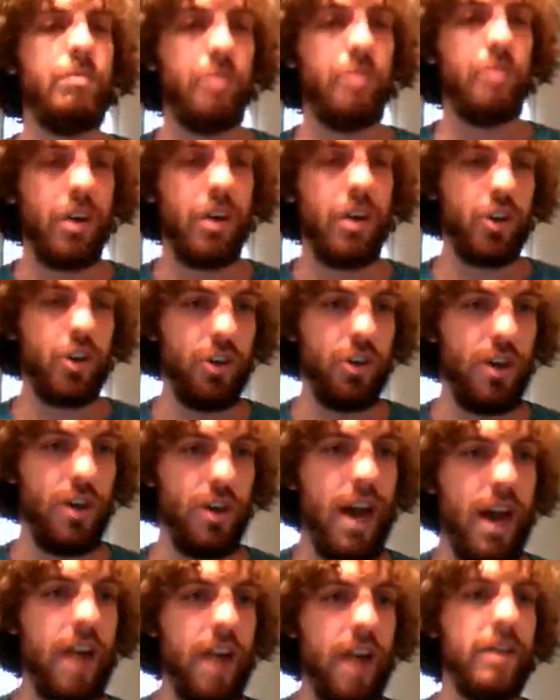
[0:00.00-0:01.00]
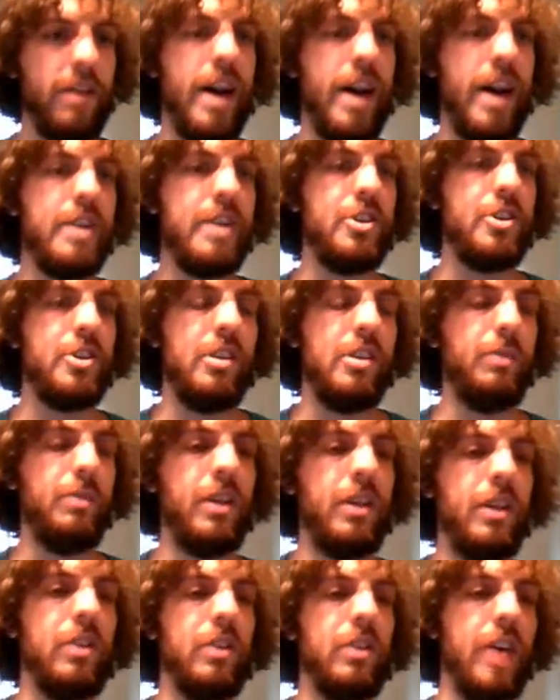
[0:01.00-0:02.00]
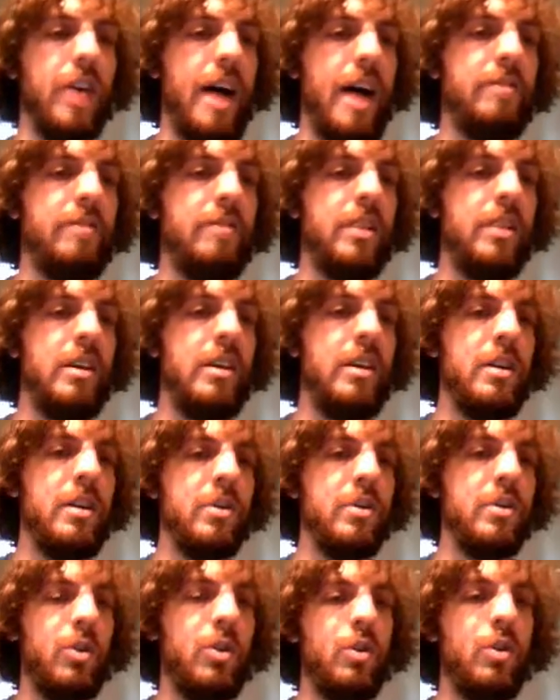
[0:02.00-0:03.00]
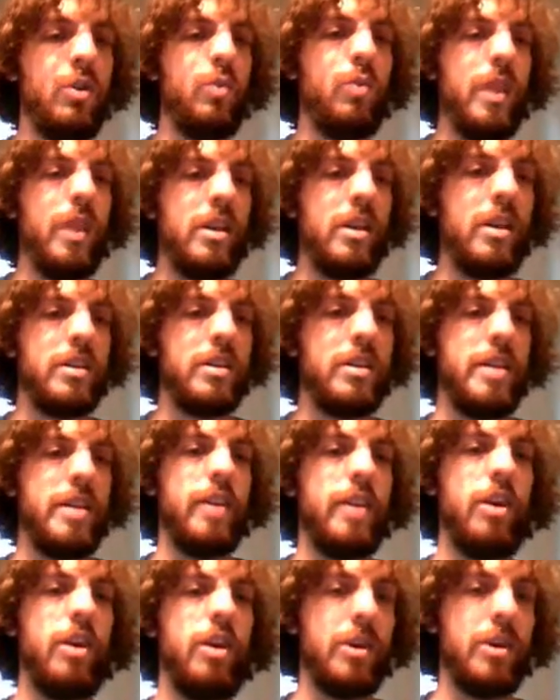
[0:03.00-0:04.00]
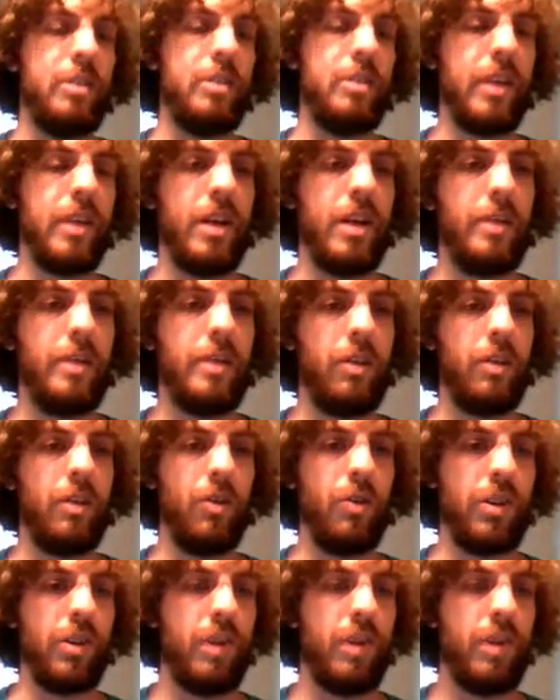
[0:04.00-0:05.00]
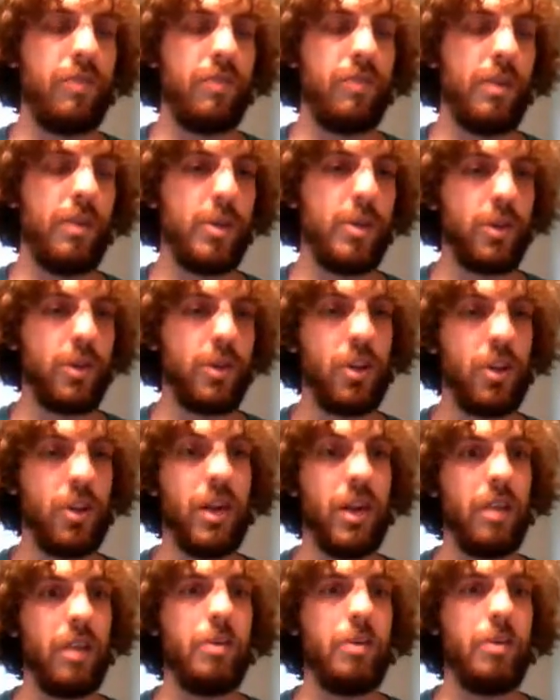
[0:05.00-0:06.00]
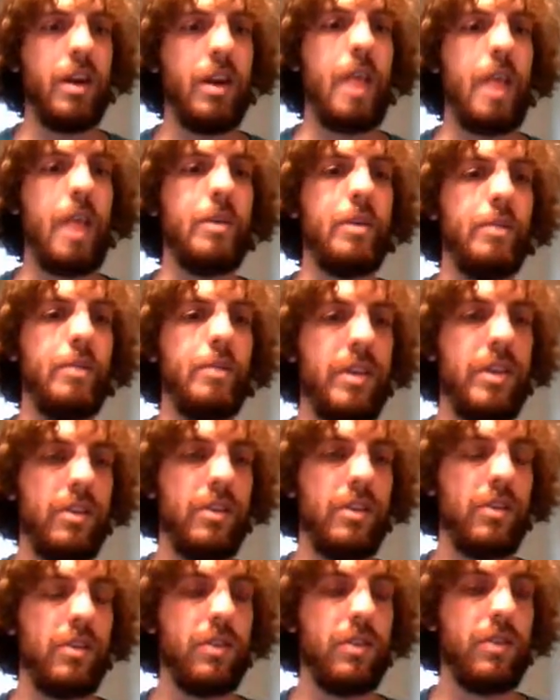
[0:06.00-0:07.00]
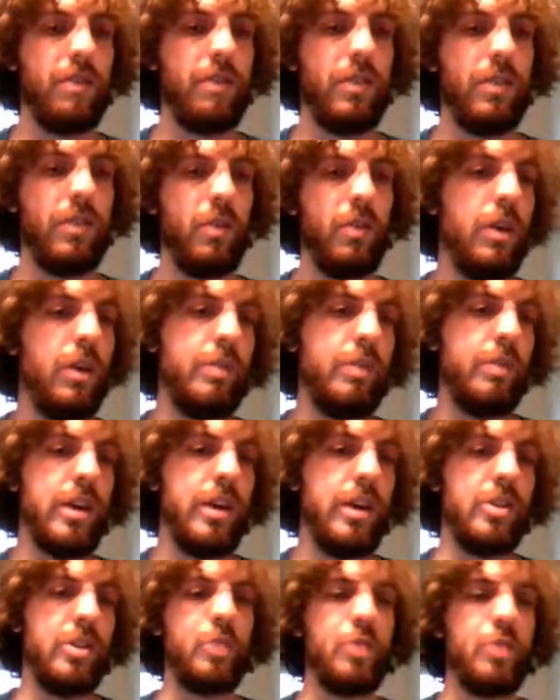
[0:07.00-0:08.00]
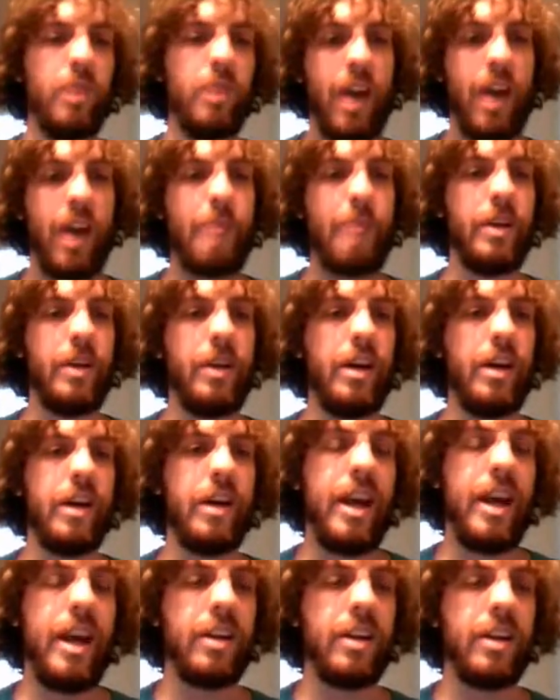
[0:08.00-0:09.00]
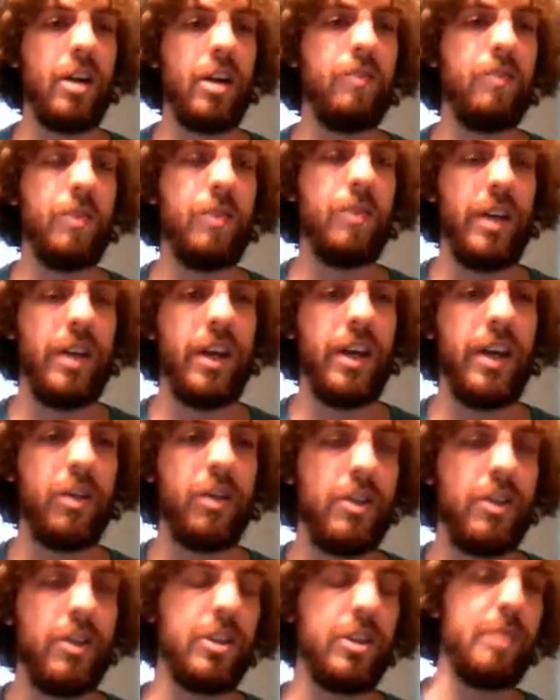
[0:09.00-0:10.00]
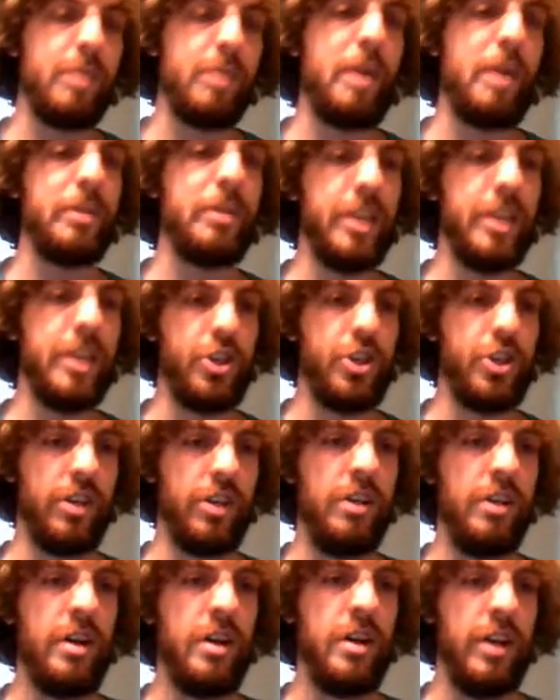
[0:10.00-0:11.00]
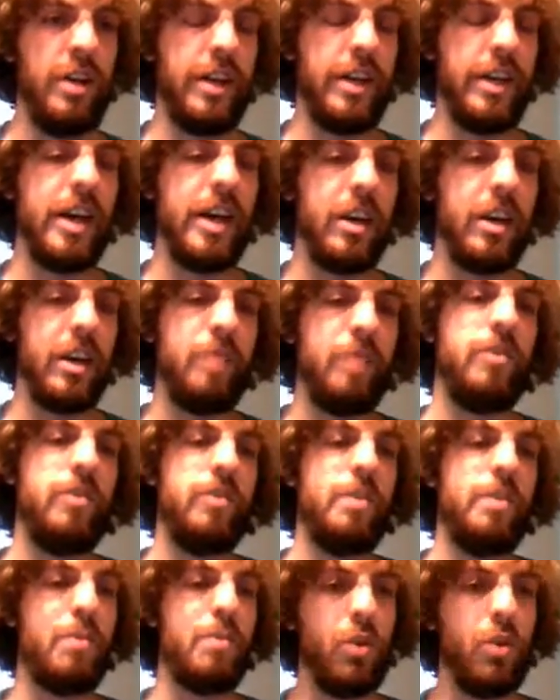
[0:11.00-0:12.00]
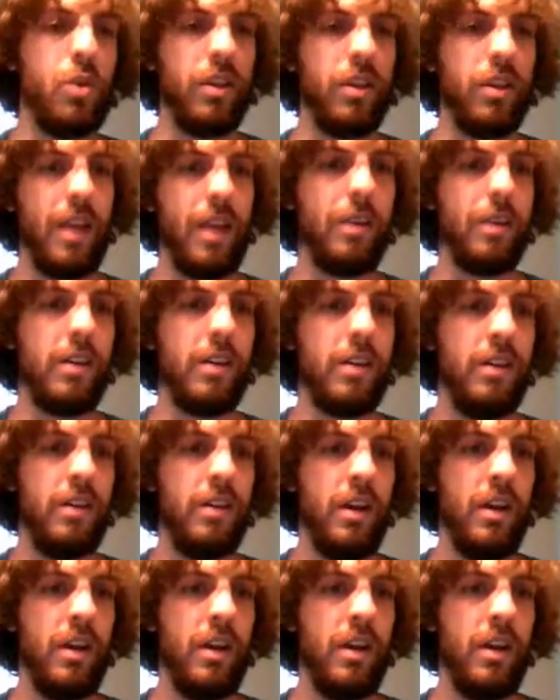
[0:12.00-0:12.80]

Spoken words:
production you'll have, the higher GDP you'll have. So where does that long-term economic growth come from, especially on a per capita basis? Well, because it's per capita, it can't come from an increase in the population. It can't come from more labor,